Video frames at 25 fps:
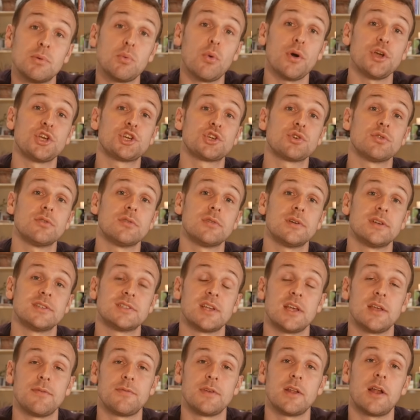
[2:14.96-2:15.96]
But what is sure is
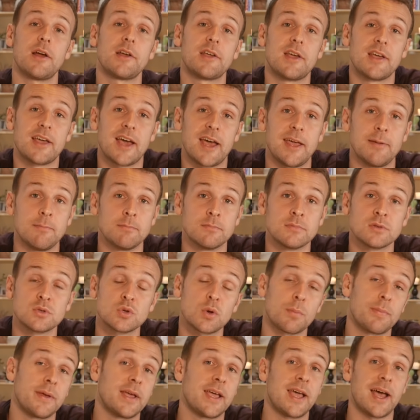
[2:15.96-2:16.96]
that if you like a game,
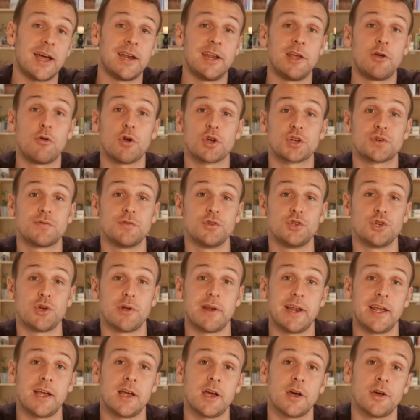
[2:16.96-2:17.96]
swapping Candy Crush for
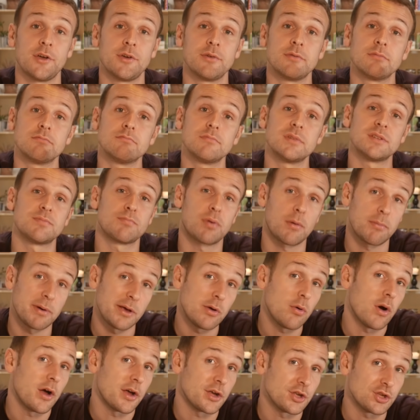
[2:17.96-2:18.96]
Duolingo is probably
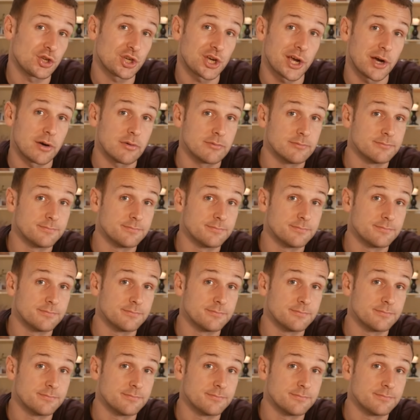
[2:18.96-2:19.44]
quite a good shout.